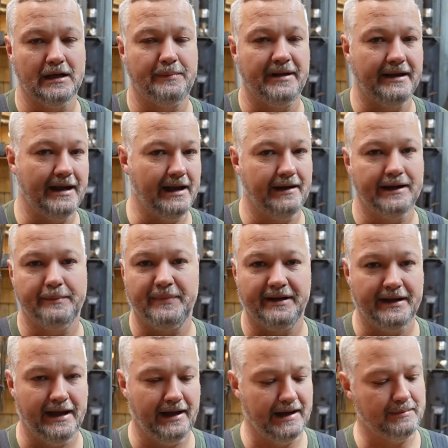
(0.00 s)
up and down, up
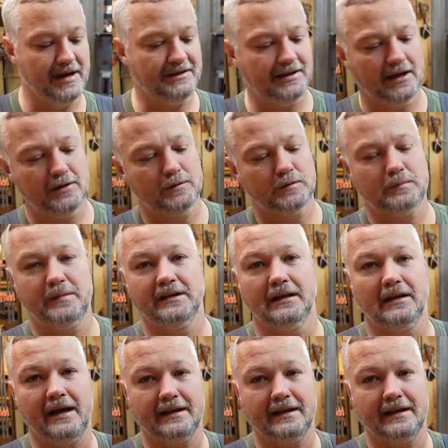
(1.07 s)
and down, and my toes spend a